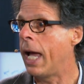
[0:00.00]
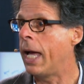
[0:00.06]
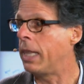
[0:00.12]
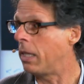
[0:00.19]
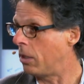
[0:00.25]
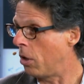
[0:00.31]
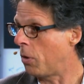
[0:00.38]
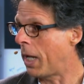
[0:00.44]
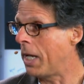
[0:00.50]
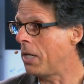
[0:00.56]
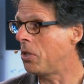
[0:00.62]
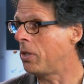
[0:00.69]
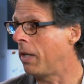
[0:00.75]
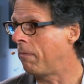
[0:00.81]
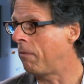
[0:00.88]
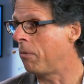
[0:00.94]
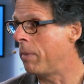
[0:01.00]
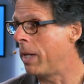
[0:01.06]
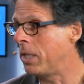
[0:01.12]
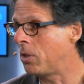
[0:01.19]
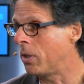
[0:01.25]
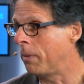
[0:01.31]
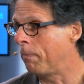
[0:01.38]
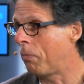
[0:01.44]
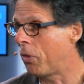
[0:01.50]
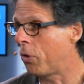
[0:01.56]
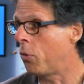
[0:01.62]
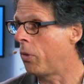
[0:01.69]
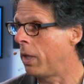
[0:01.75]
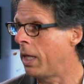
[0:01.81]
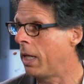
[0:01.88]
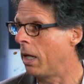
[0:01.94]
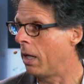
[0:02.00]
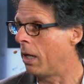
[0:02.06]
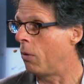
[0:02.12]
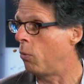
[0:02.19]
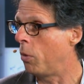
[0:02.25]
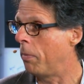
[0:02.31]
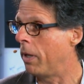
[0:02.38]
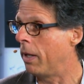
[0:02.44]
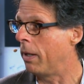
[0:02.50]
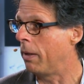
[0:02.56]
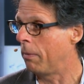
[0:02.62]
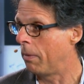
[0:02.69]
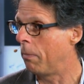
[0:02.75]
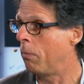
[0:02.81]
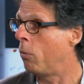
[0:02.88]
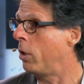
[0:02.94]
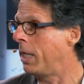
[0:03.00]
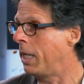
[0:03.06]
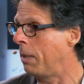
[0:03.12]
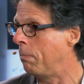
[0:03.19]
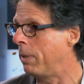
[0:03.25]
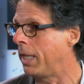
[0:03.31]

and the location information through the Aruba Meridian